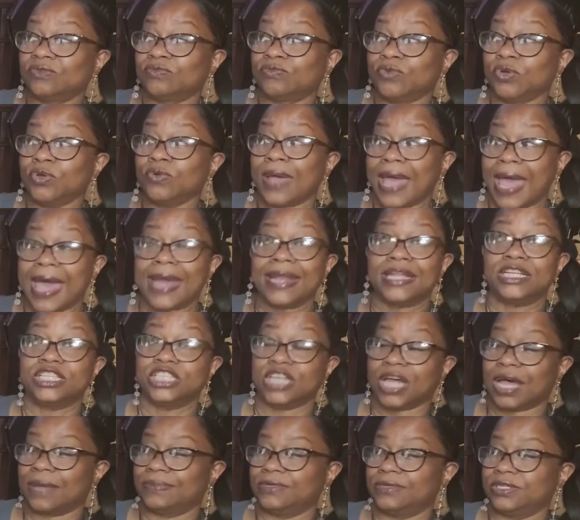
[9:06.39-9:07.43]
Roo had a
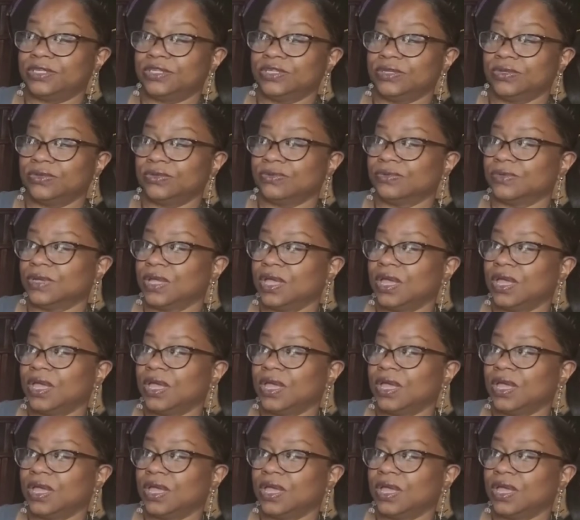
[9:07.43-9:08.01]
job to do.